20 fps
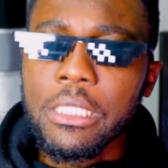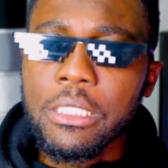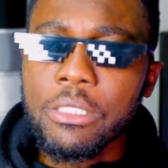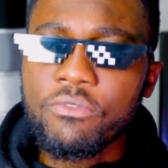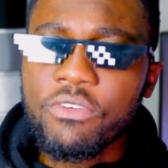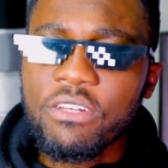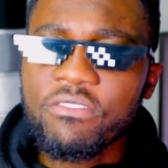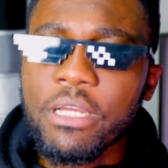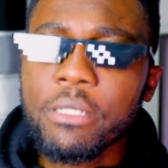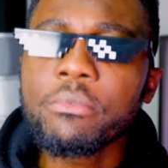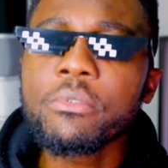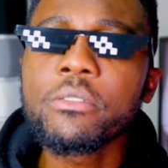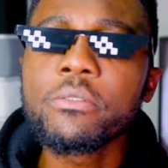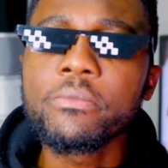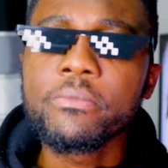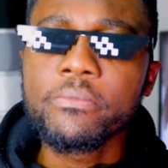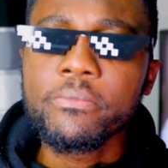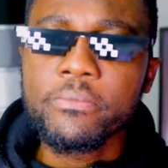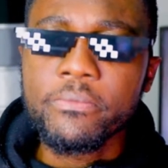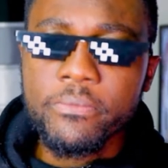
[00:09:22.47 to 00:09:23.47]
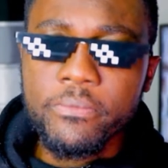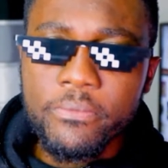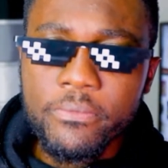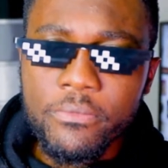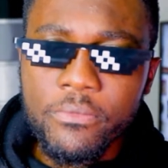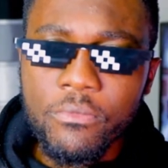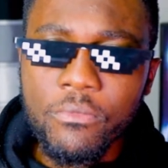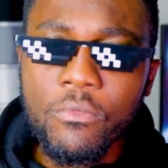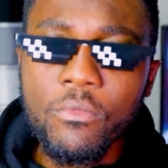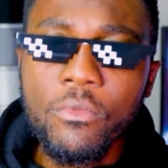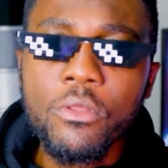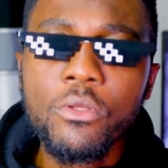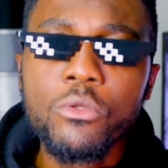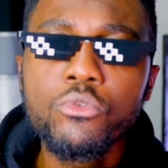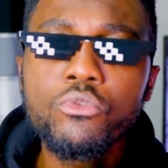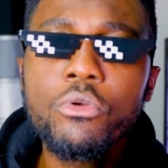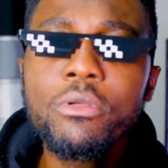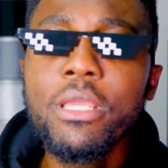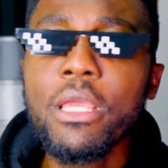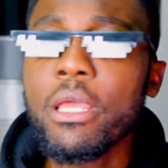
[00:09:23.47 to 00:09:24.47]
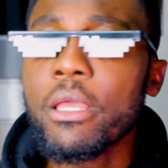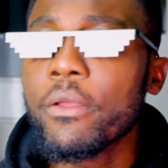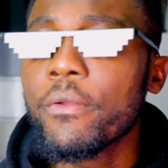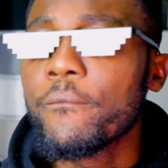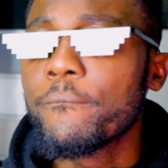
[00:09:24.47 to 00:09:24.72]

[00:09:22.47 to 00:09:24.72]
You feel the vibe? Uh-huh. So yeah,